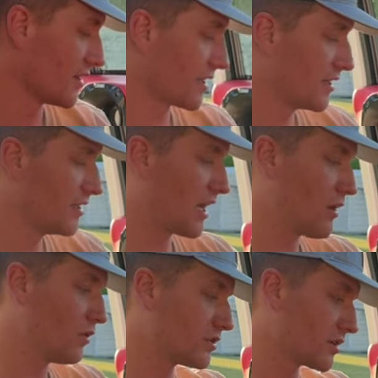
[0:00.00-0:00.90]
Like the I
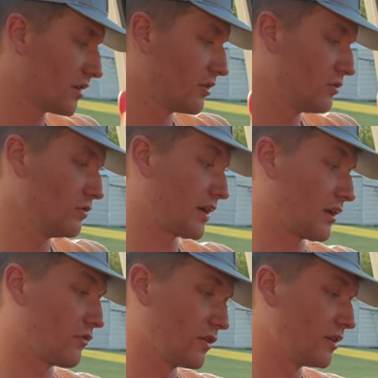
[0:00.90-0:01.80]
was gonna do like
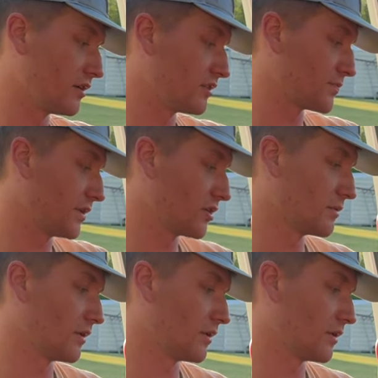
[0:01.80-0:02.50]
a really good speaker,